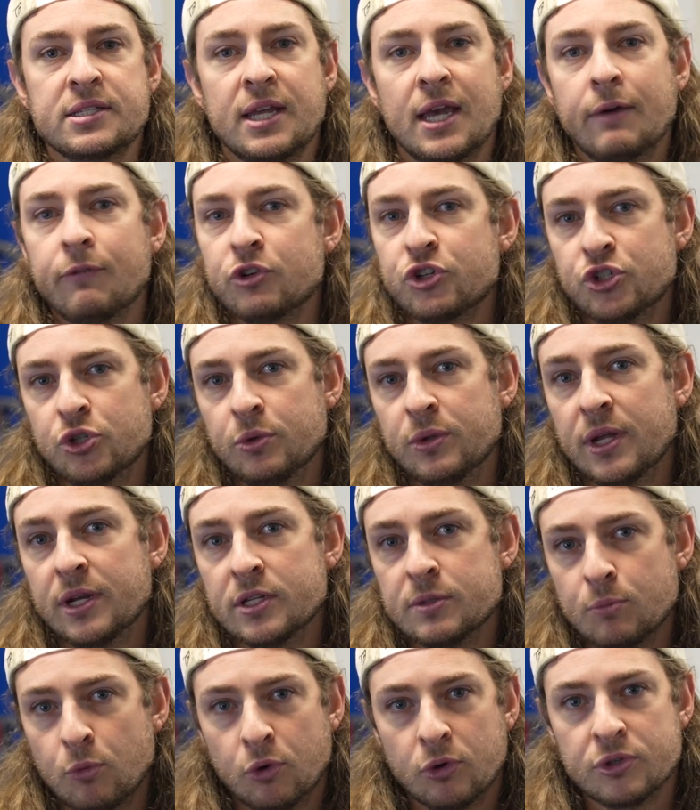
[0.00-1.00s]
to have a shoe that
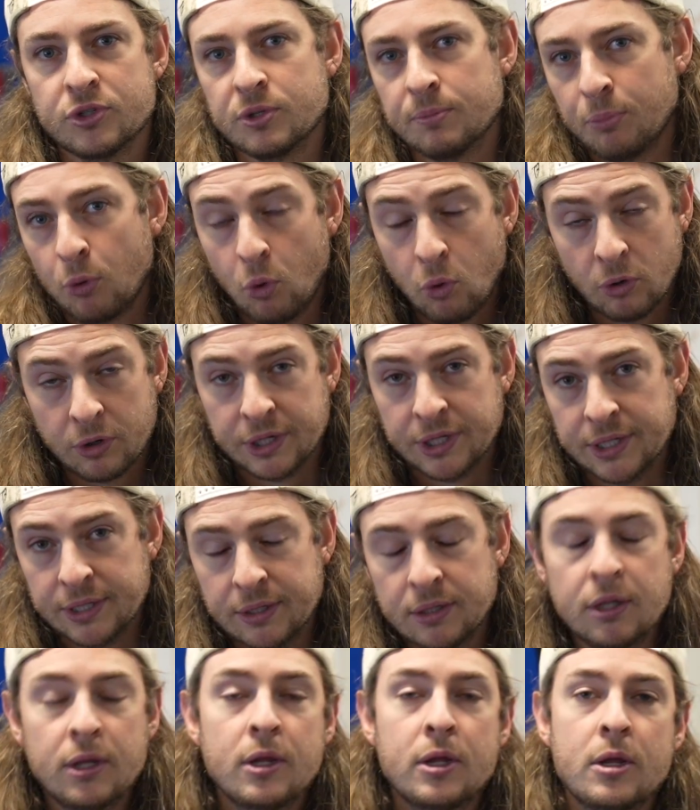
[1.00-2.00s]
is more
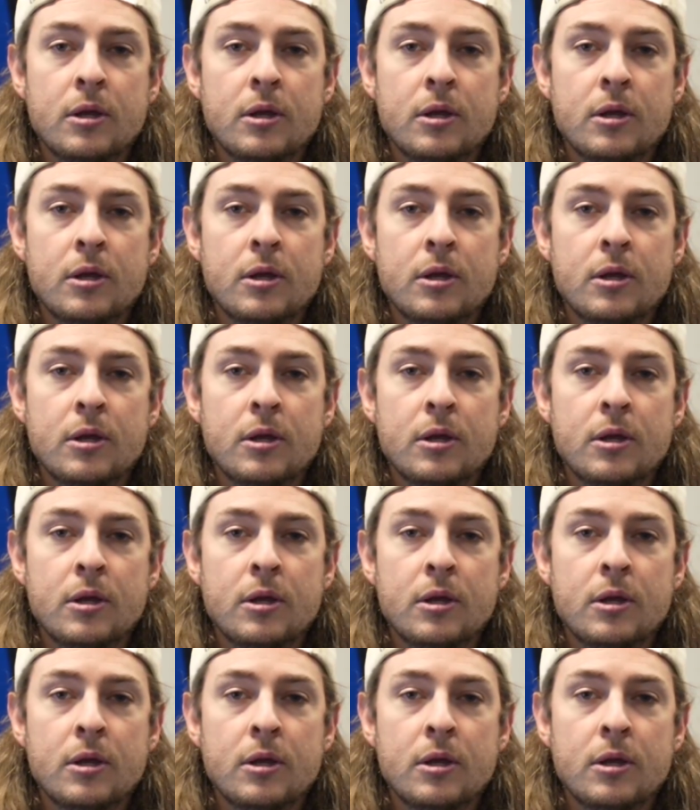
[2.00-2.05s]
supported,